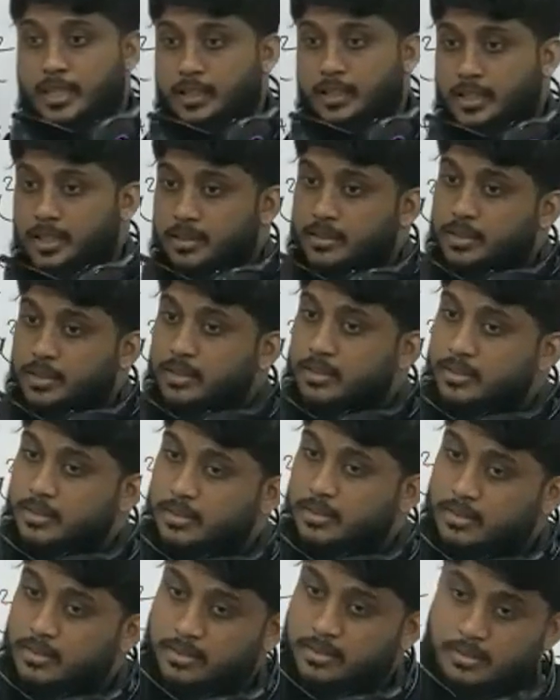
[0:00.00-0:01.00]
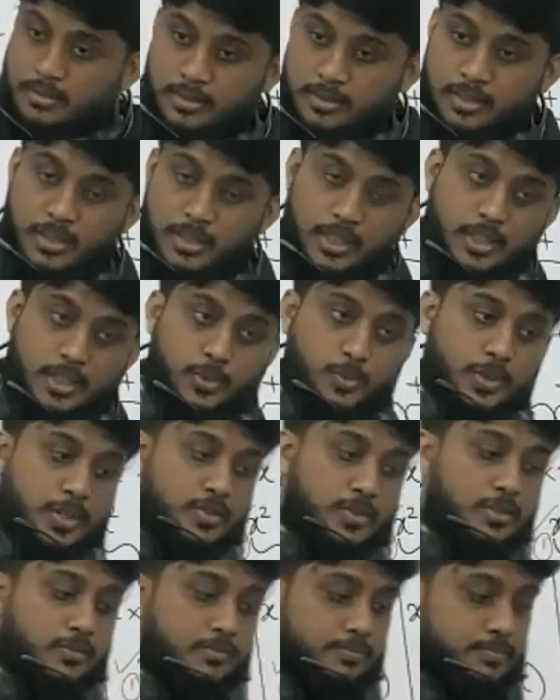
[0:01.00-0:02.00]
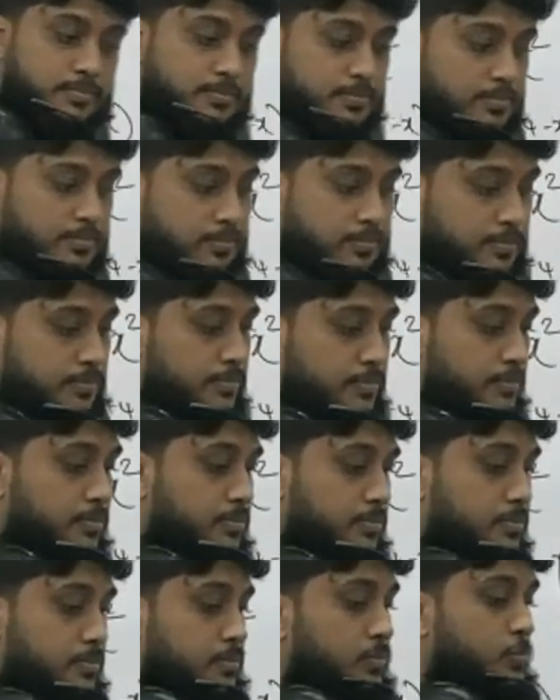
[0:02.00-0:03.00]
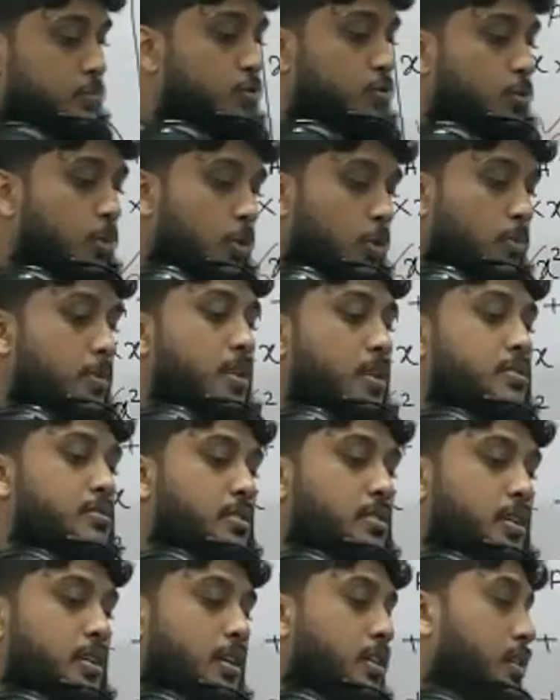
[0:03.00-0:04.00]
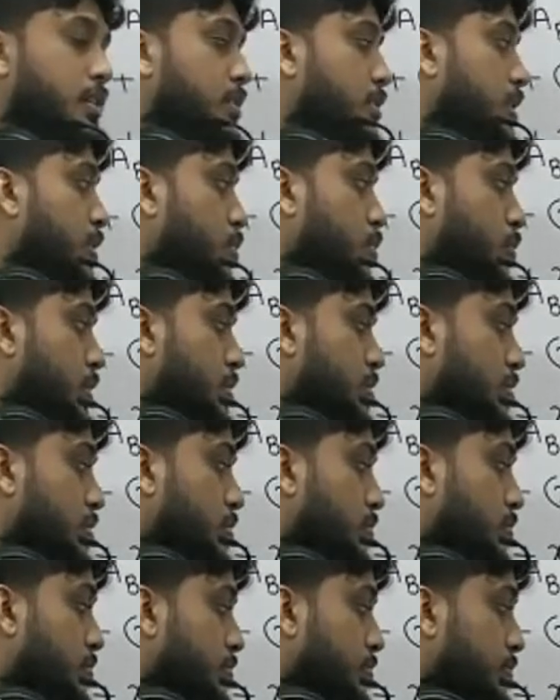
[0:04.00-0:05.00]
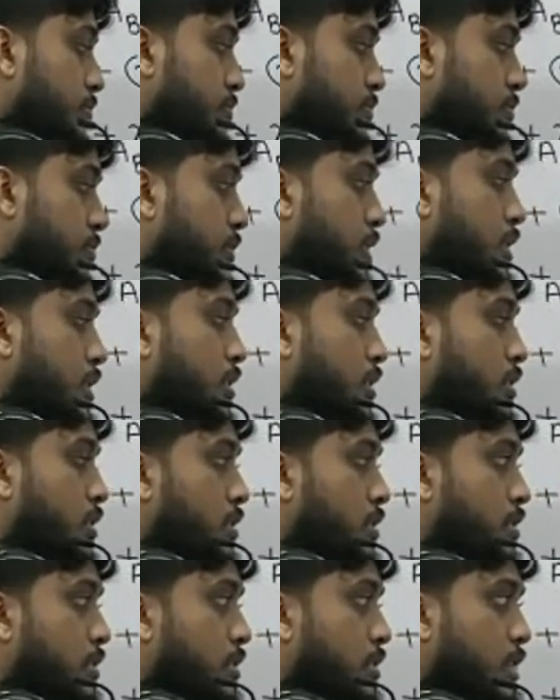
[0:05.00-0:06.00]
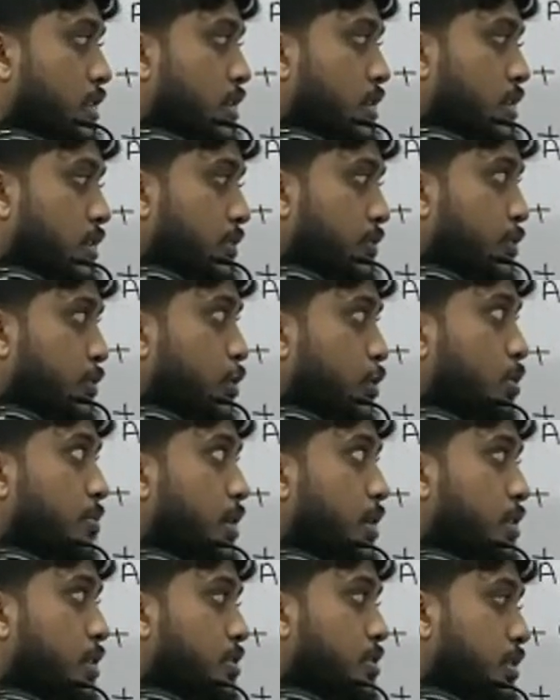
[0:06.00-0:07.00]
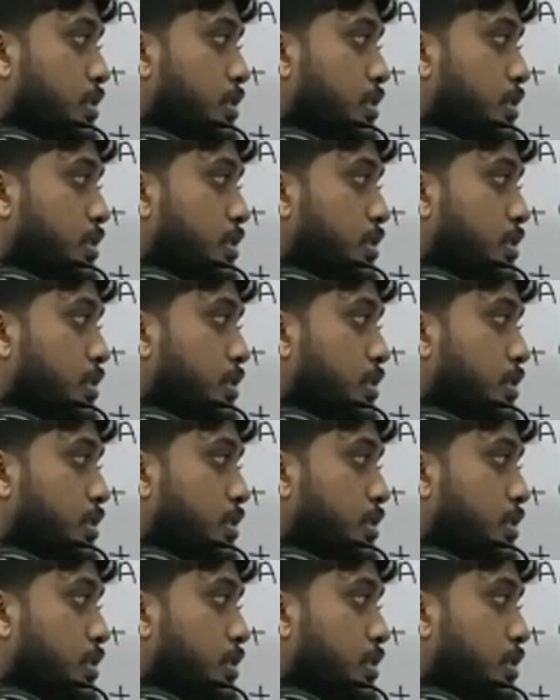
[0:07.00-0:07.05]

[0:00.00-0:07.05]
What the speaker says: the equation. 4 marks creating the equation. Then 4 marks here